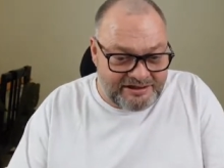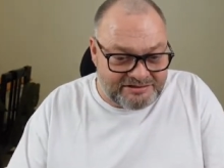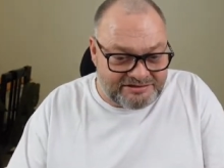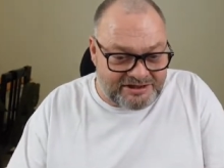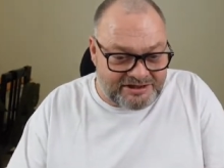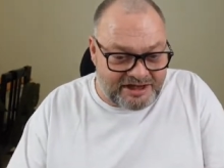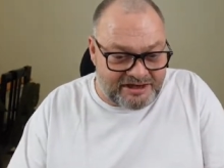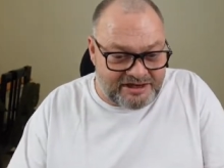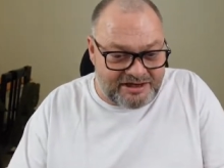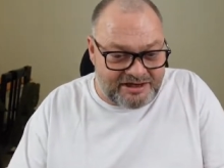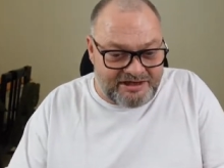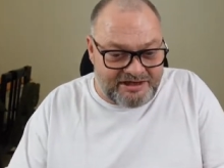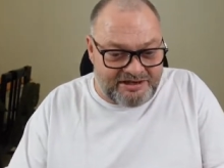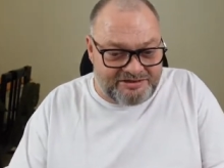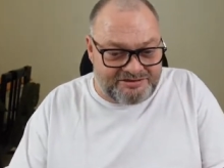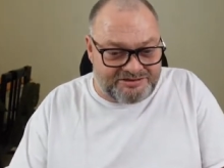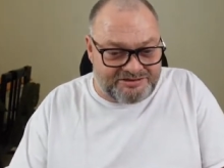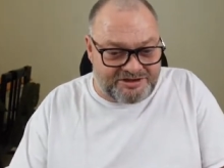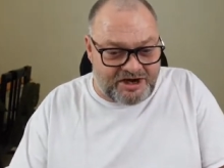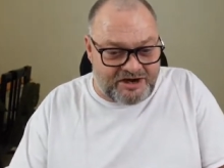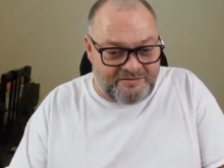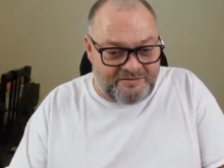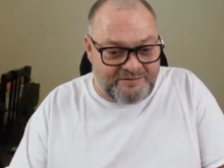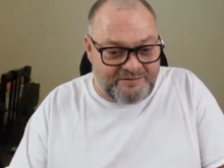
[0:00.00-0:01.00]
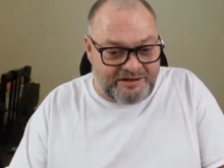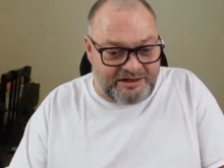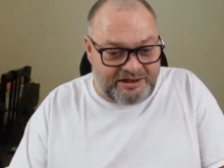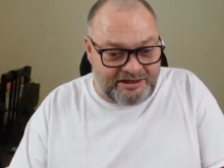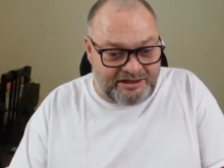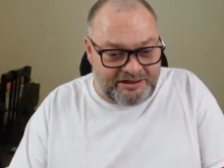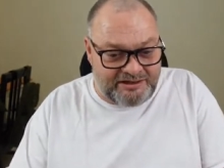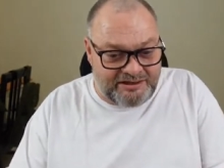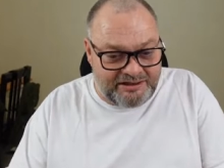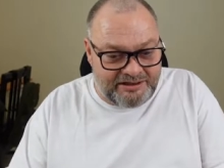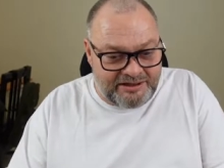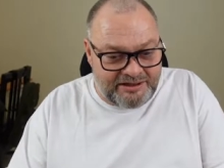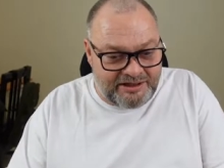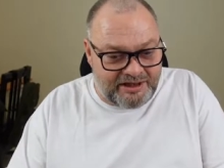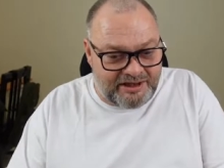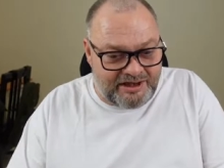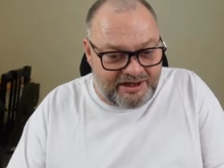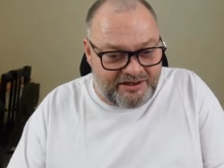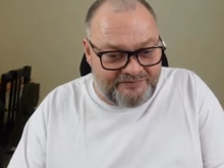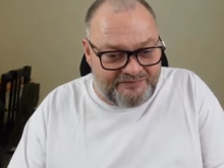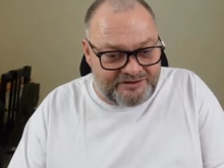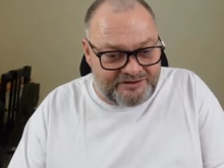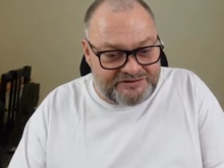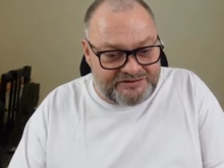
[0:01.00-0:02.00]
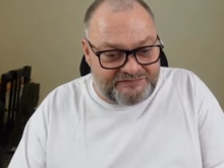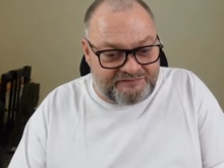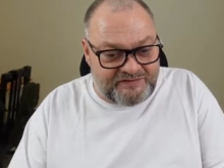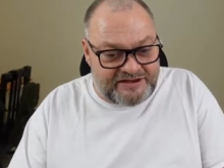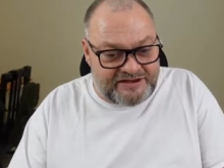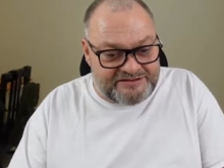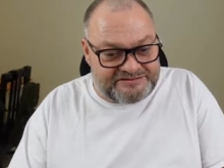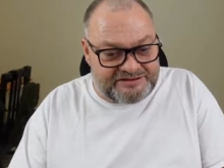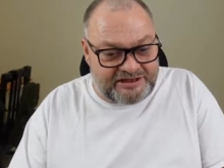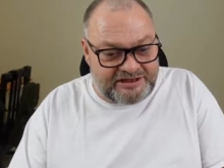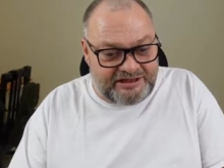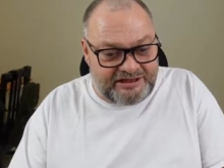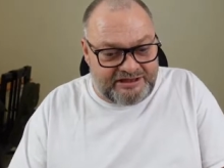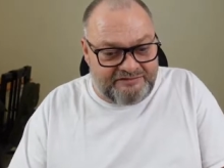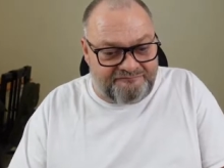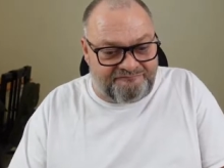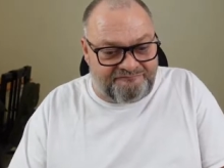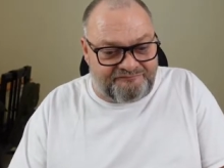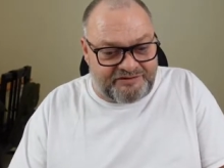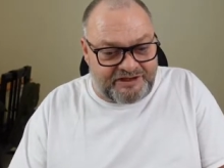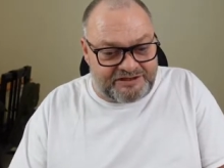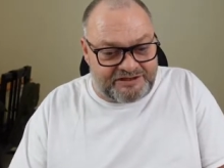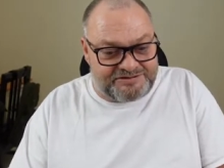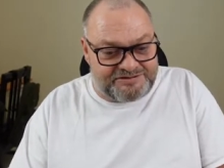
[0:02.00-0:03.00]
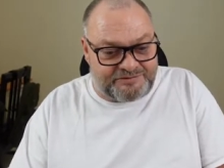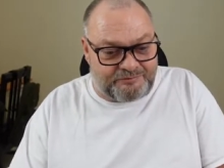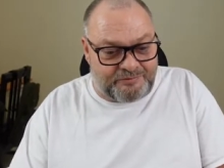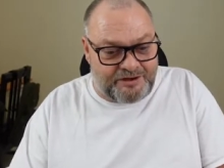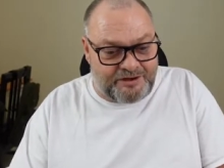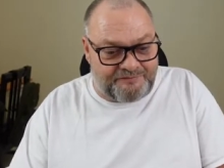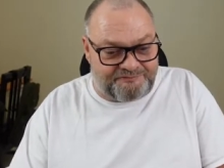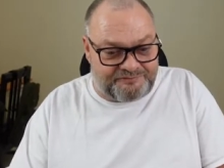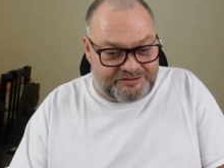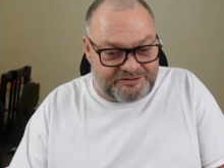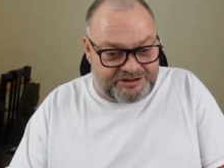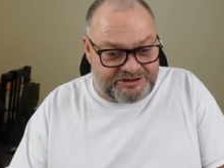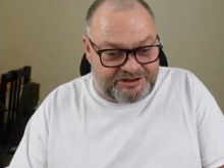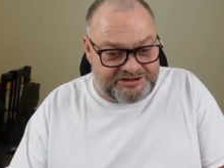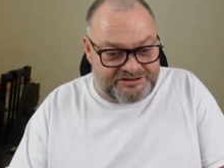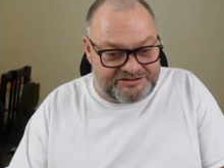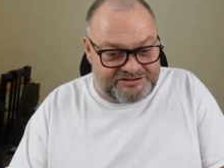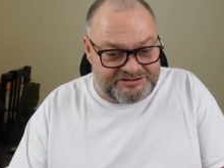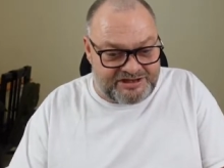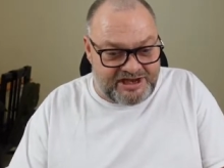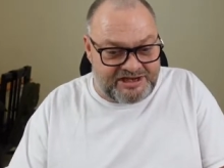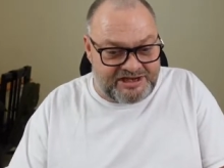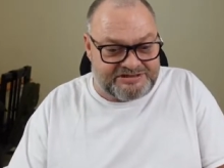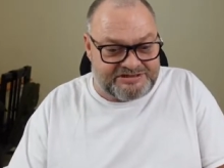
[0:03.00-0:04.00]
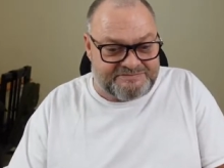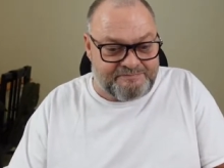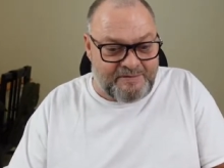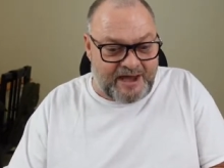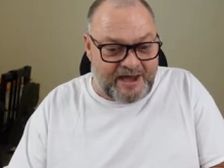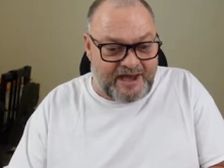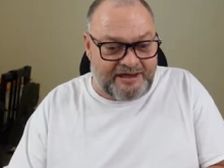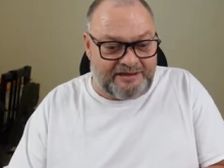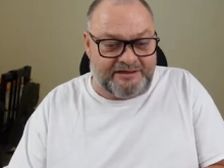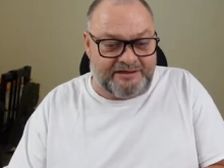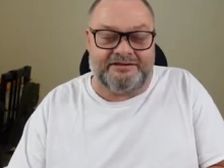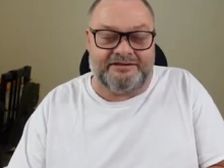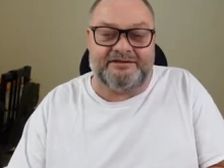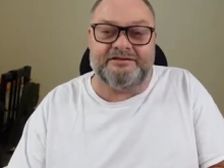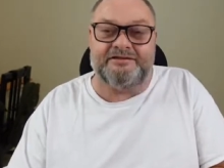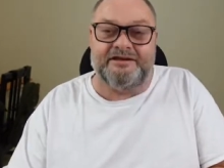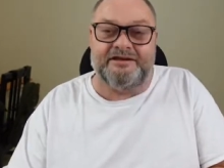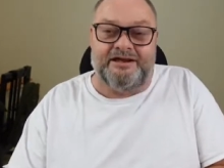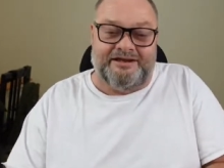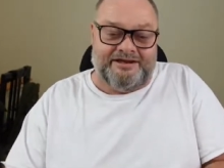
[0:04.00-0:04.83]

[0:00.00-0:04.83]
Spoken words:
Turkey and Germany, others facing an influx of refugees. Thanks, Byron.